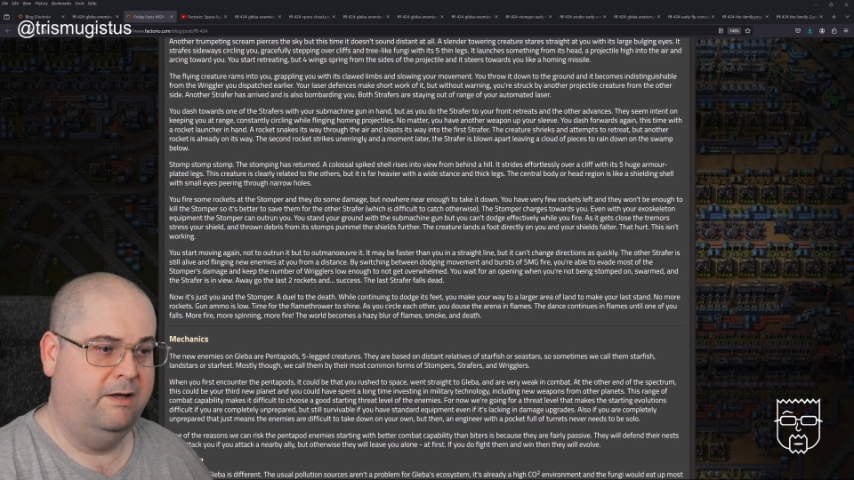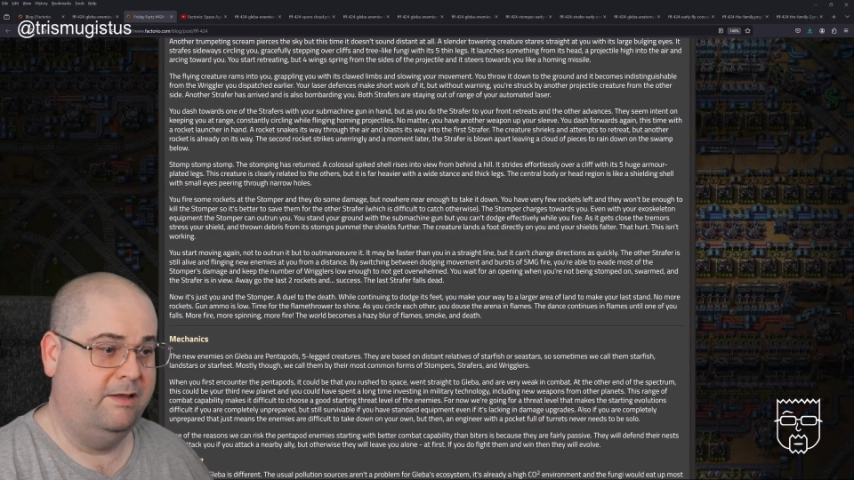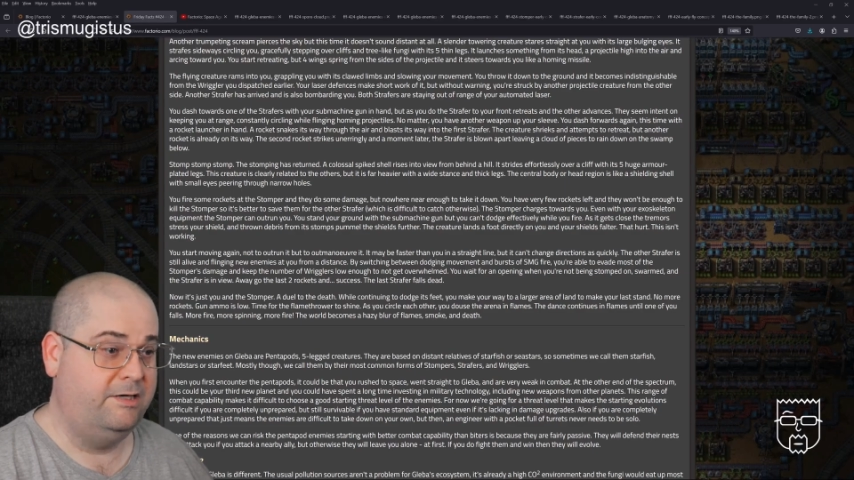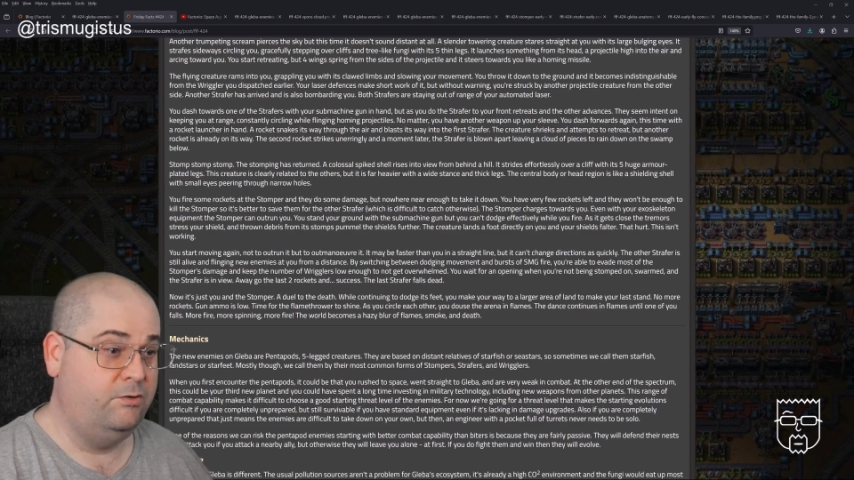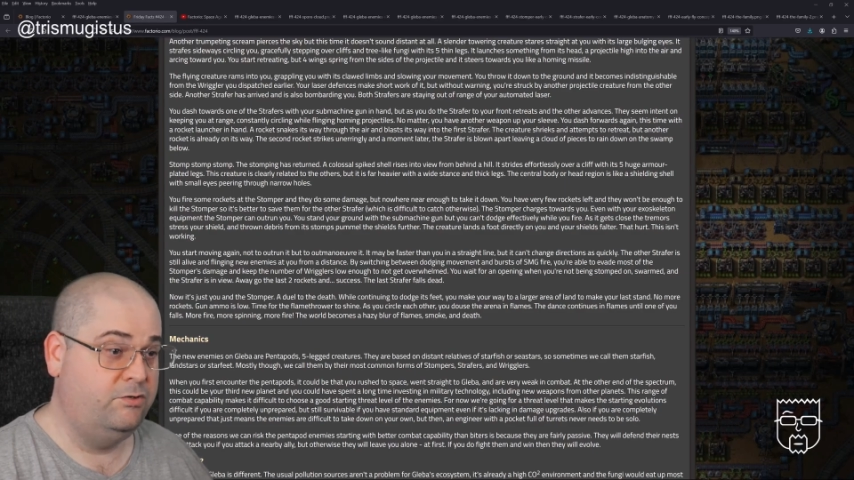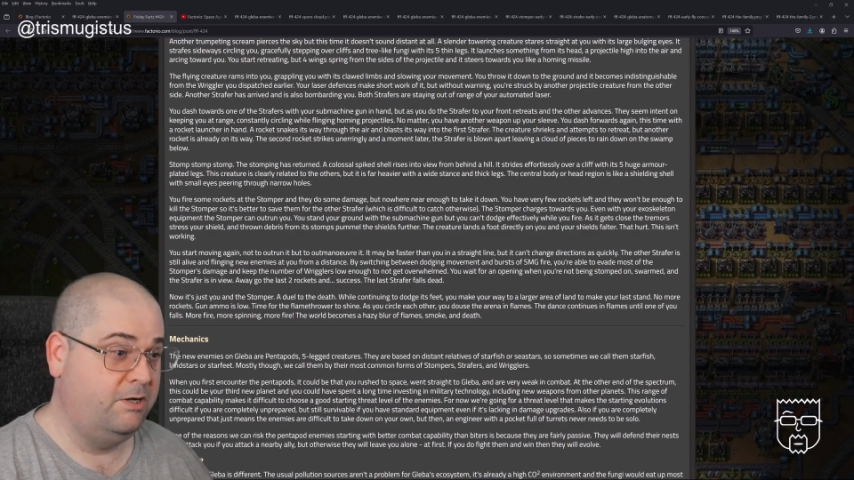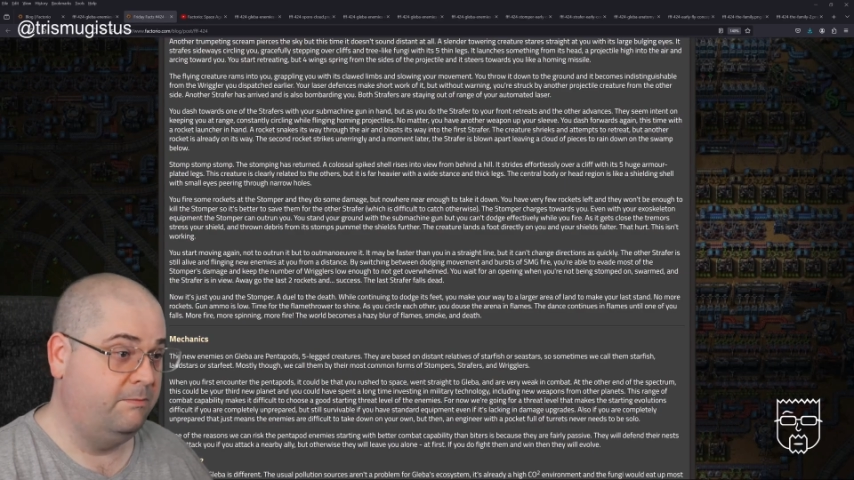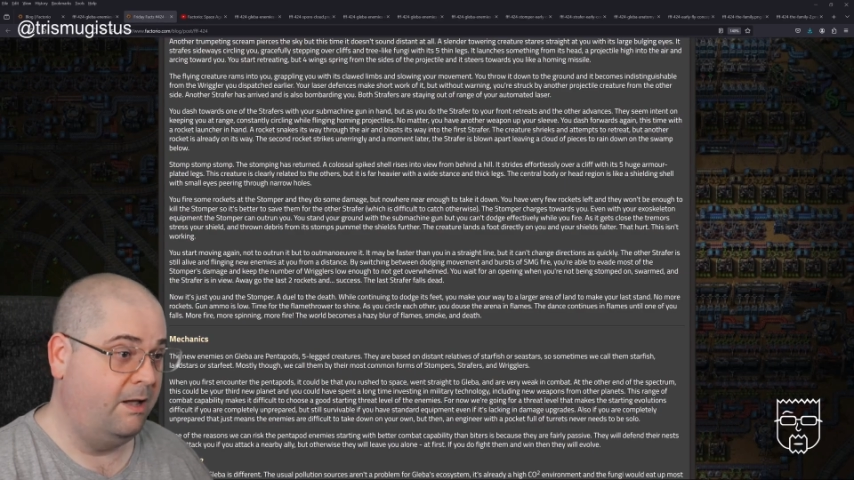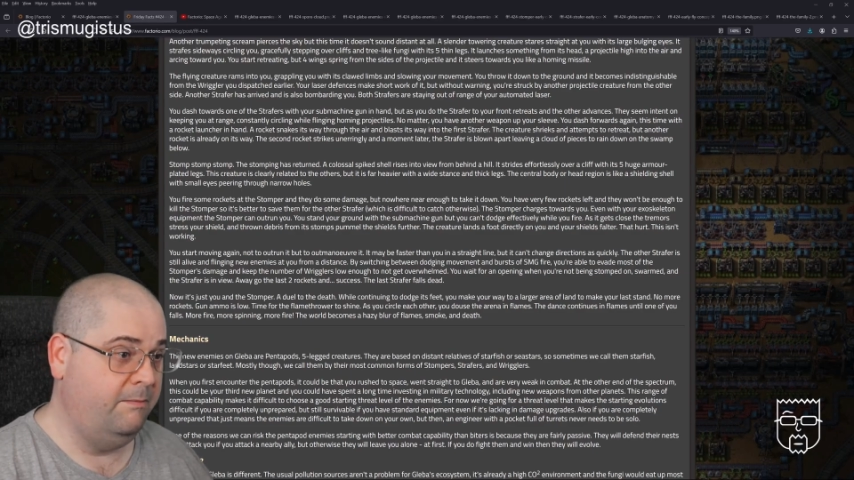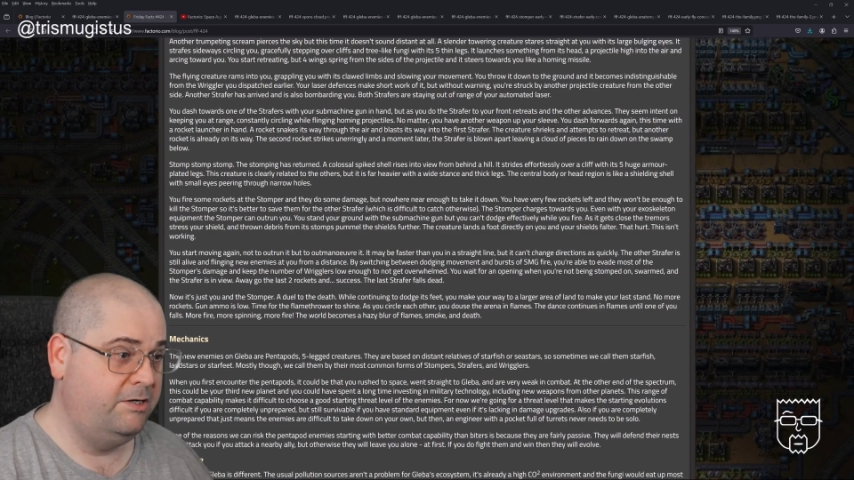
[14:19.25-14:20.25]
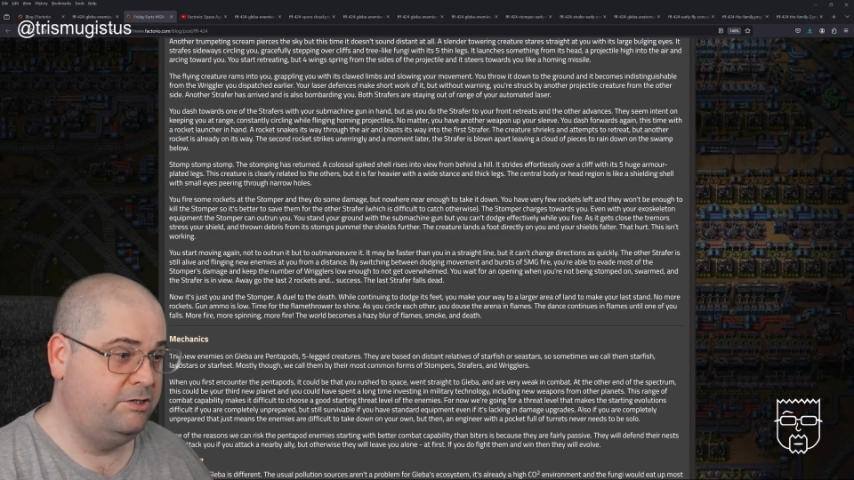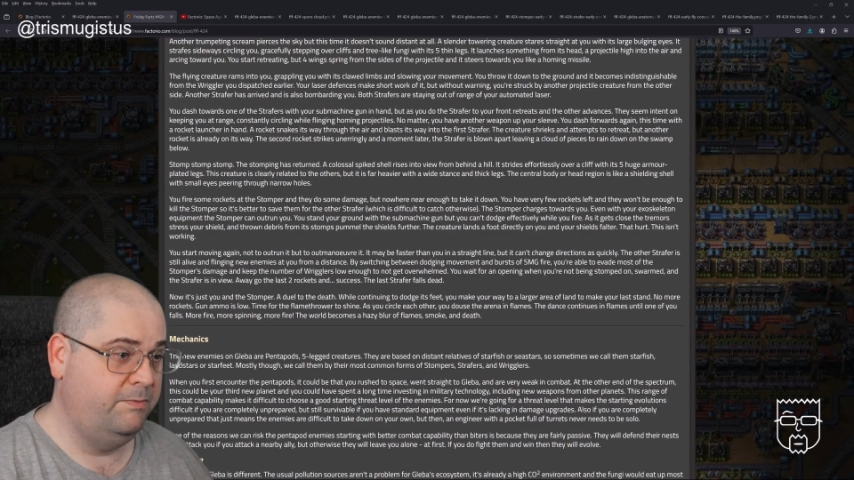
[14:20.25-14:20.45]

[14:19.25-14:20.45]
and they do some damage,